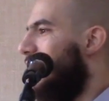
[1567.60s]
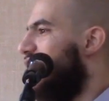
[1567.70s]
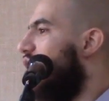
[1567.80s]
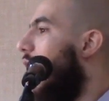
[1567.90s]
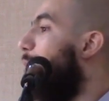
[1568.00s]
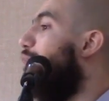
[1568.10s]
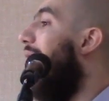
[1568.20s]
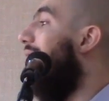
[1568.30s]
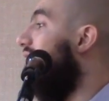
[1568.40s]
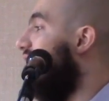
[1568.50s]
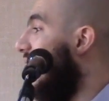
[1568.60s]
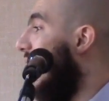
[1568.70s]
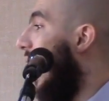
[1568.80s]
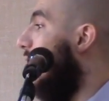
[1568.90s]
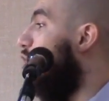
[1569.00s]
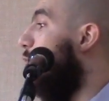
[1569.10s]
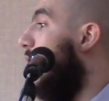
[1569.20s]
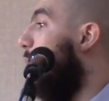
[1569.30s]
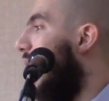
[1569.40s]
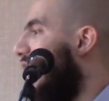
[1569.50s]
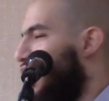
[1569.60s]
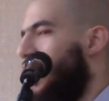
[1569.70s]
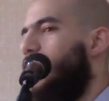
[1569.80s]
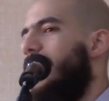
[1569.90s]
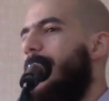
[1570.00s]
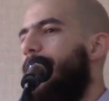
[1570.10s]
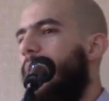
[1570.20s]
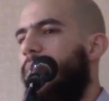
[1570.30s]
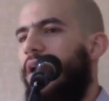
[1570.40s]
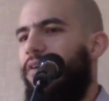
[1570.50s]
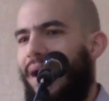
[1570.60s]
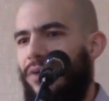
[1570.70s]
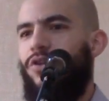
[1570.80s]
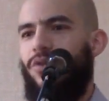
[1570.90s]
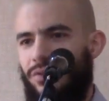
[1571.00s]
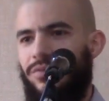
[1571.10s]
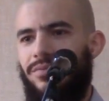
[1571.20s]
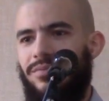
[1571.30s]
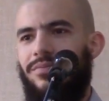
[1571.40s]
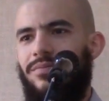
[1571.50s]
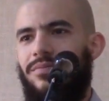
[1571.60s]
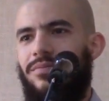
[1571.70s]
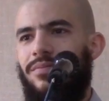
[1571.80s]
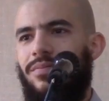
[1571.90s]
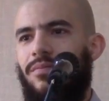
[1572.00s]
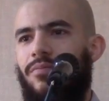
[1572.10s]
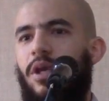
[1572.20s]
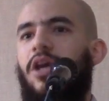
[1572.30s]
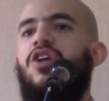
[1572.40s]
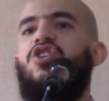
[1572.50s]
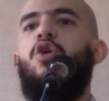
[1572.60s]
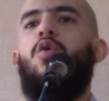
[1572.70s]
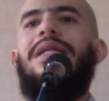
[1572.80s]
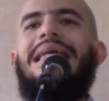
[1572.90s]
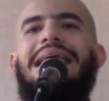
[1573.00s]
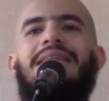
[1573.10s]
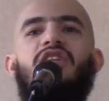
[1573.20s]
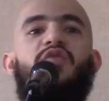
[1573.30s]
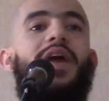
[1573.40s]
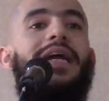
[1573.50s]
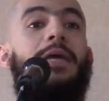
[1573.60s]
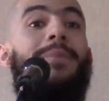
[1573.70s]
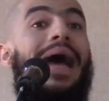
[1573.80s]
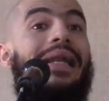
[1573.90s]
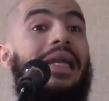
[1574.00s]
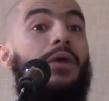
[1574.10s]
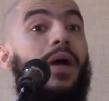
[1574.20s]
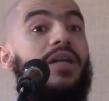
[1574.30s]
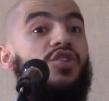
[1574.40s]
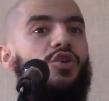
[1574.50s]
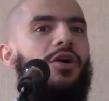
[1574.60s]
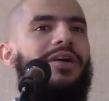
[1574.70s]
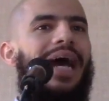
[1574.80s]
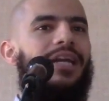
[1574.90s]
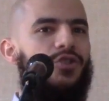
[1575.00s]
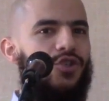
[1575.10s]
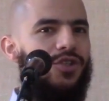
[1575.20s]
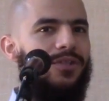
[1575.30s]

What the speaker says: Start practicing how to be patient with the people around you. Because you will need this very badly once you're on Hajj.